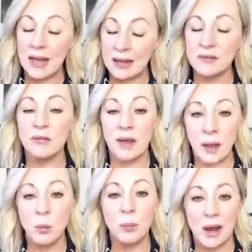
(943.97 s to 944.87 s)
and
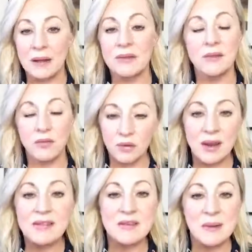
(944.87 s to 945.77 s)
I will practice it for the
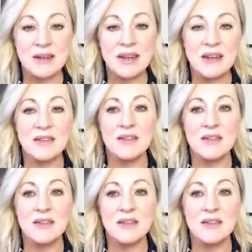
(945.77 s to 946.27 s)
rest of my days